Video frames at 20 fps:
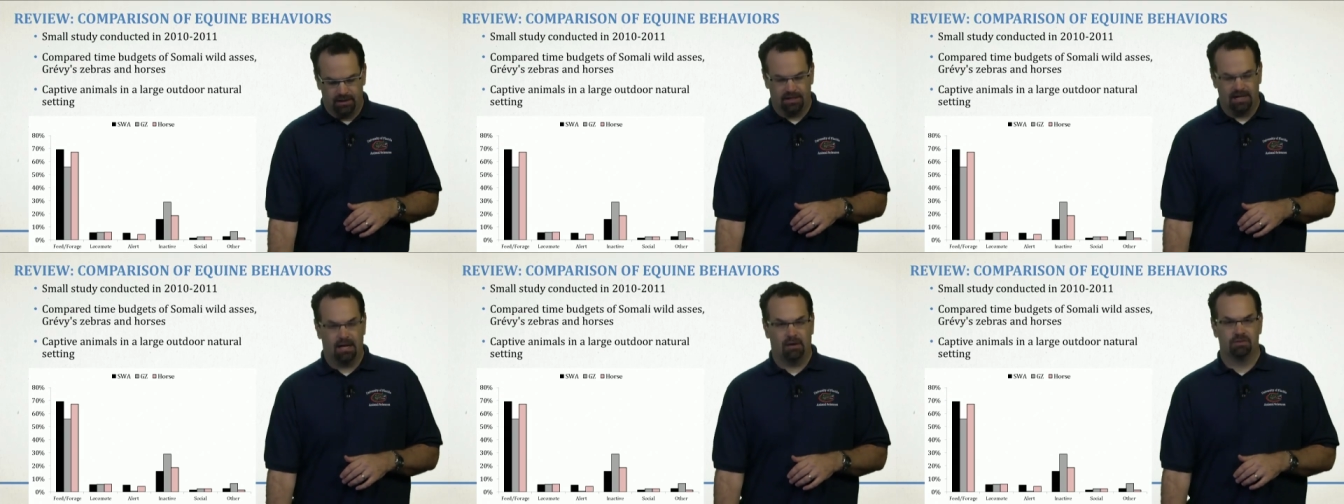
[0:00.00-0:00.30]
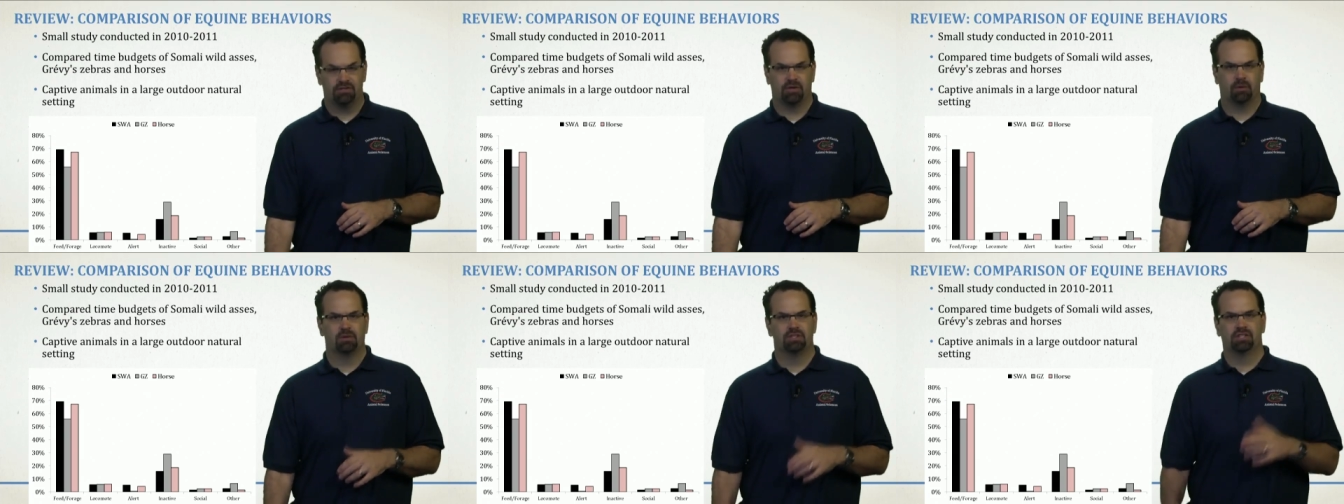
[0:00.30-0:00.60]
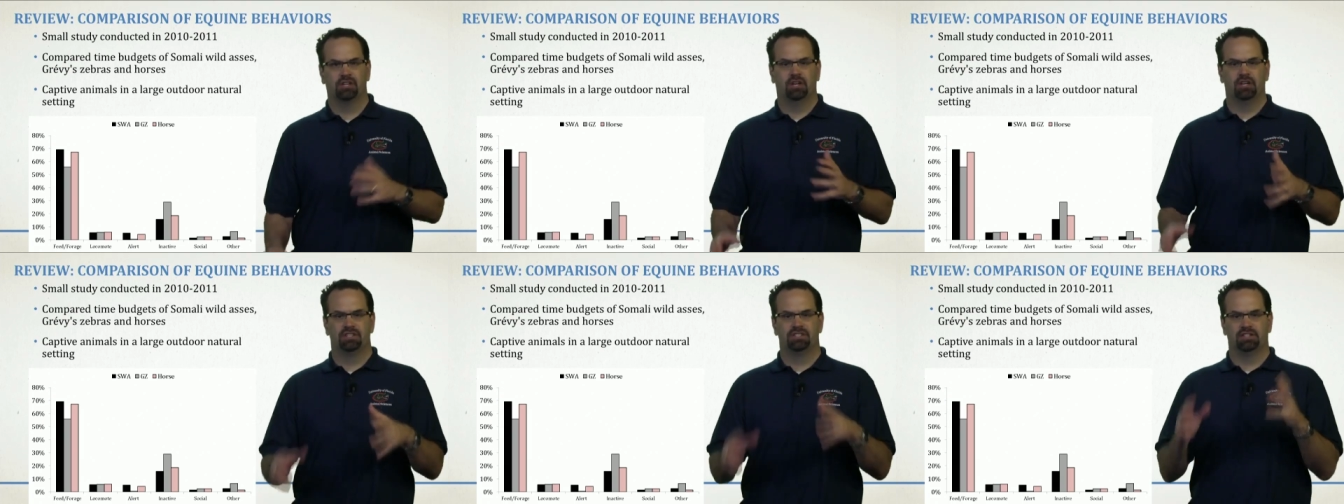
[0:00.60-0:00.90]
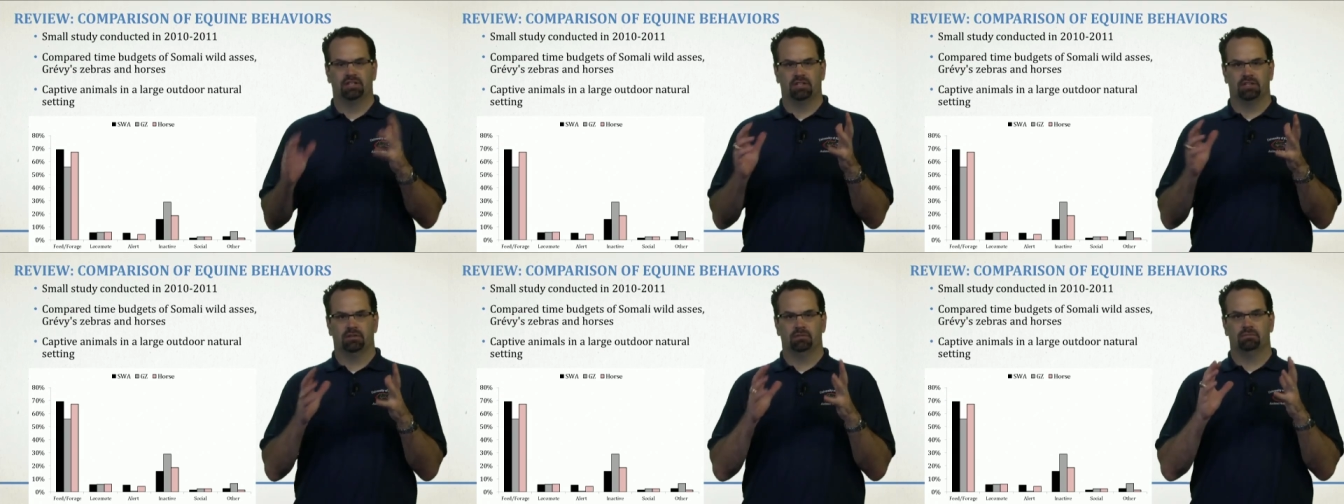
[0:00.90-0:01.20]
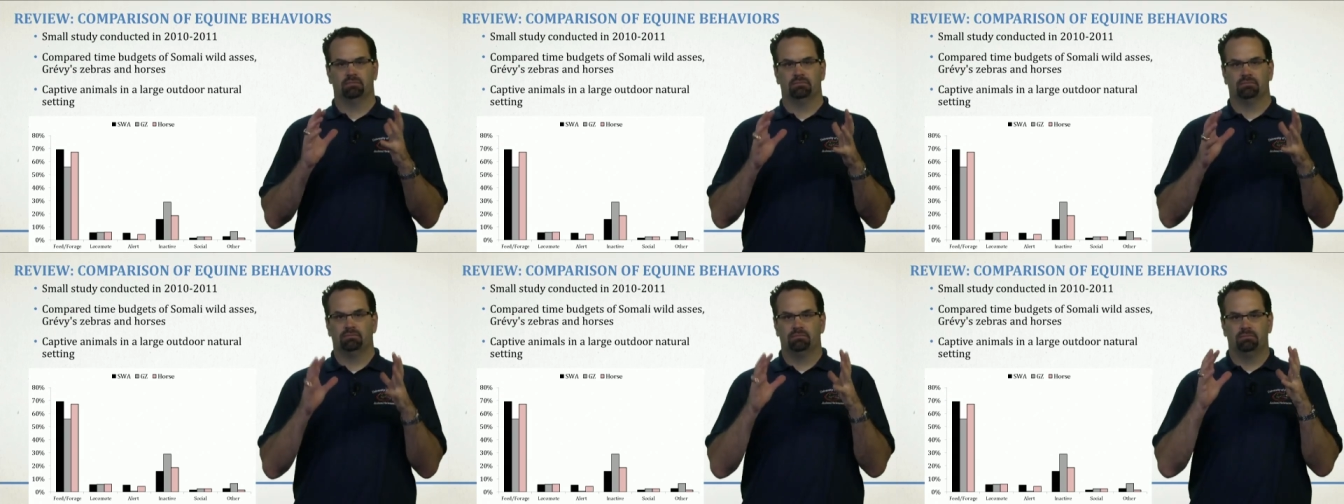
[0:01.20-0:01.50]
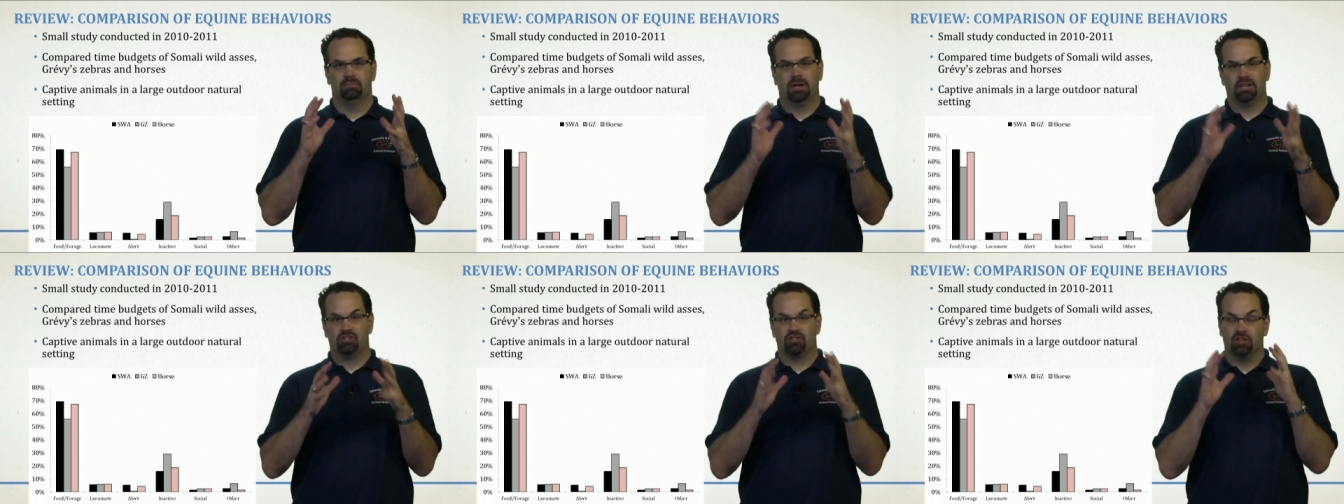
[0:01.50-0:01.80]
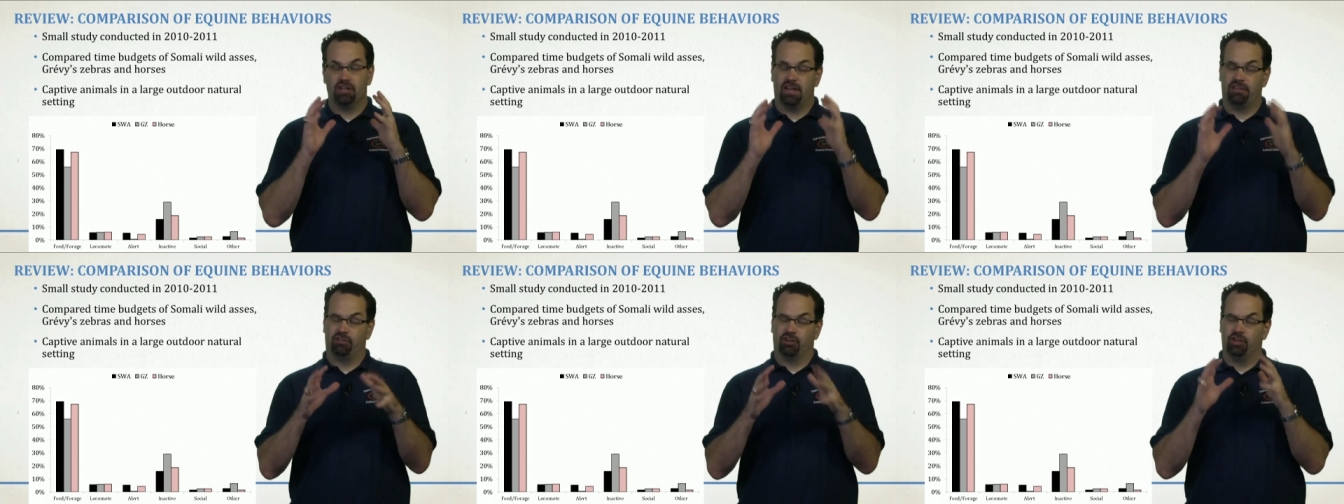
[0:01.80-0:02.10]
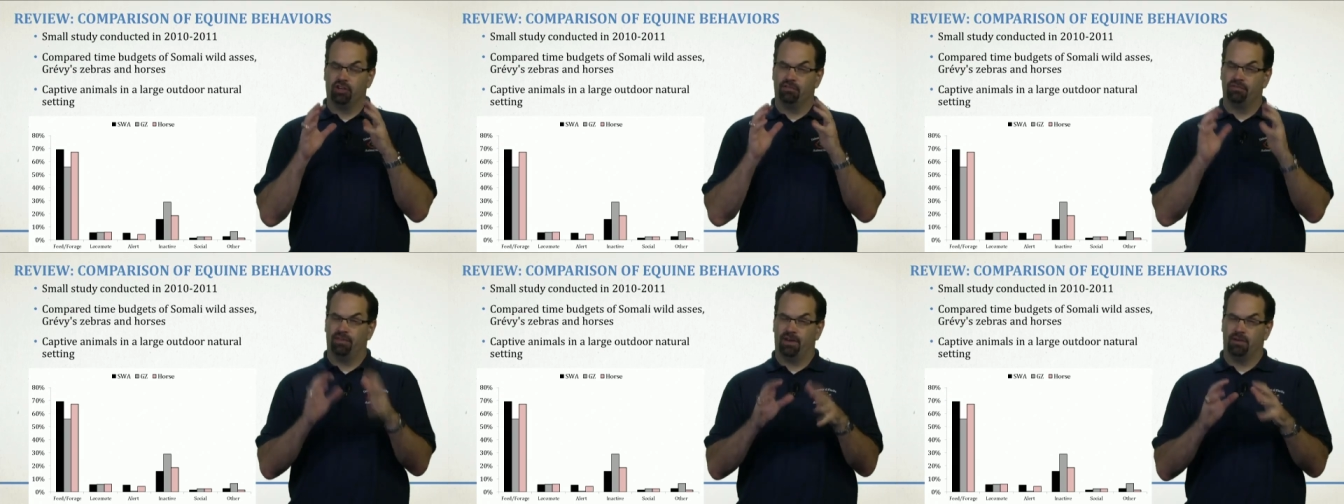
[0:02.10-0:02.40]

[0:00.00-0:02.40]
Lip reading: Now, it's always good to make sure you have a good